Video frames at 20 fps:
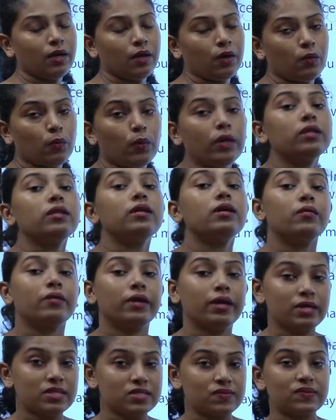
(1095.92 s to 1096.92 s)
when the
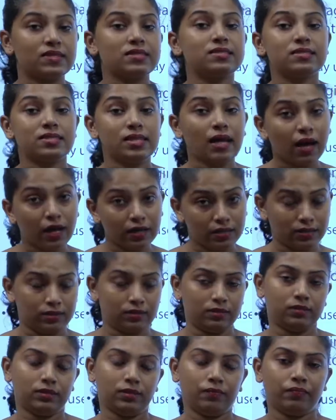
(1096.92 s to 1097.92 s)
race was
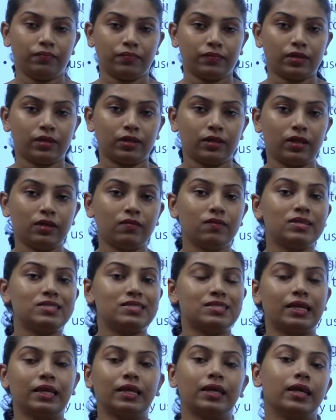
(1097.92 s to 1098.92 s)
started. He was
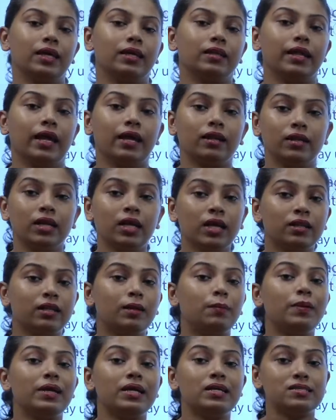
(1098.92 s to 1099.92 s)
thinking that the
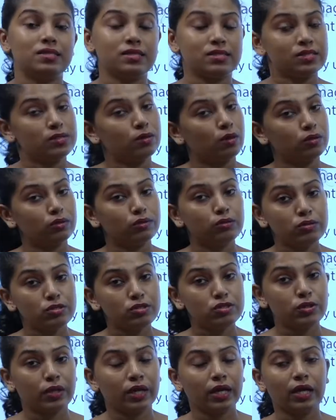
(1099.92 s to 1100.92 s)
place is not
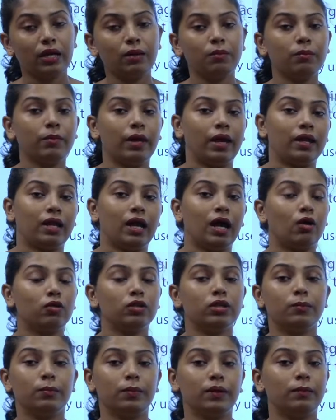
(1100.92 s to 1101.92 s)
good to him and how
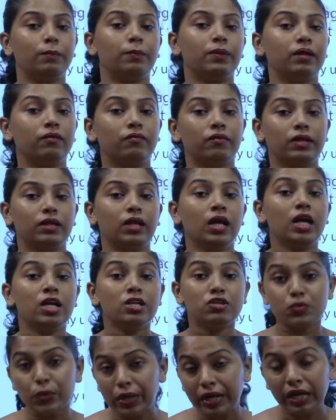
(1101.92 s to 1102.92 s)
the people will
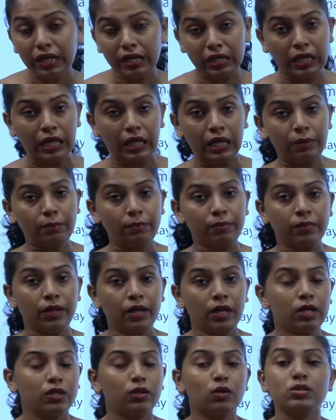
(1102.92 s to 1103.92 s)
treat him.
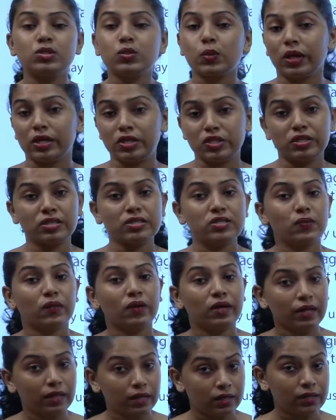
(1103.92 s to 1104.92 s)
Those questions
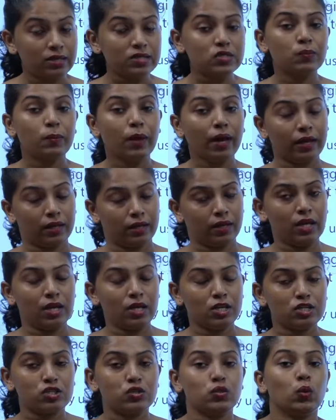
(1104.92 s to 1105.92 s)
were in his mind.
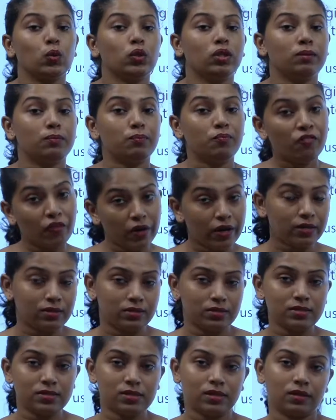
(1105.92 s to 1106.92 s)
So the
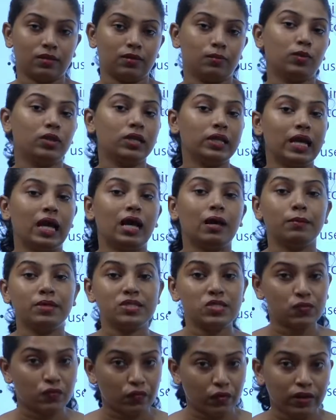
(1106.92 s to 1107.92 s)
friends,
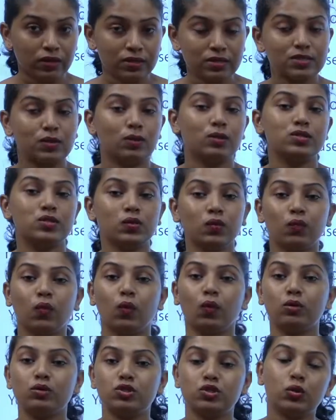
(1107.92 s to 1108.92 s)
Mudalihami's friends also
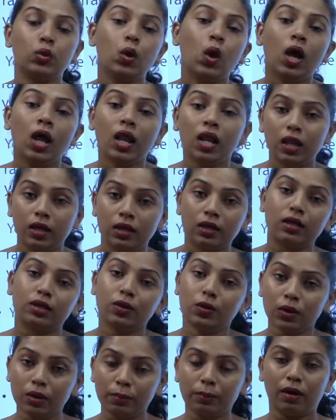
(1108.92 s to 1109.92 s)
want to
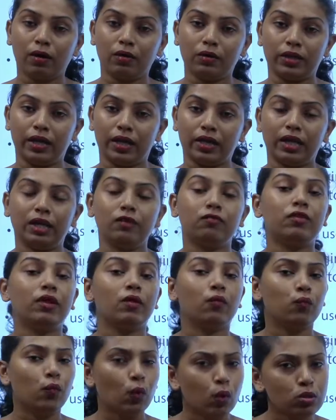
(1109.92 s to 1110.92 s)
know about that. If they
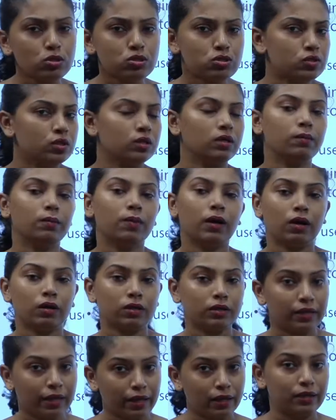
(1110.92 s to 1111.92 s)
want to know
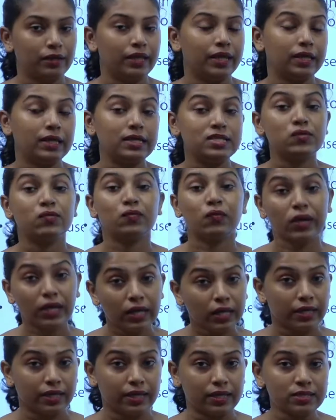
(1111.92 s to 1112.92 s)
about his
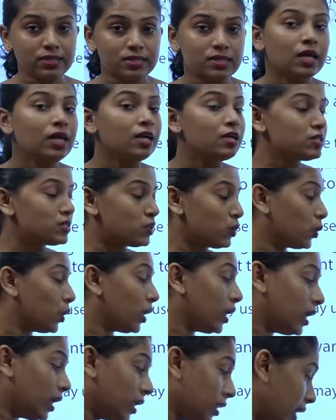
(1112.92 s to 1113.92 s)
feelings, so
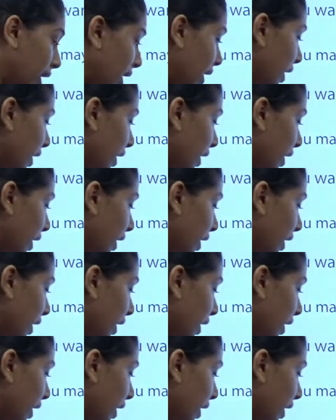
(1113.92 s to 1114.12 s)
they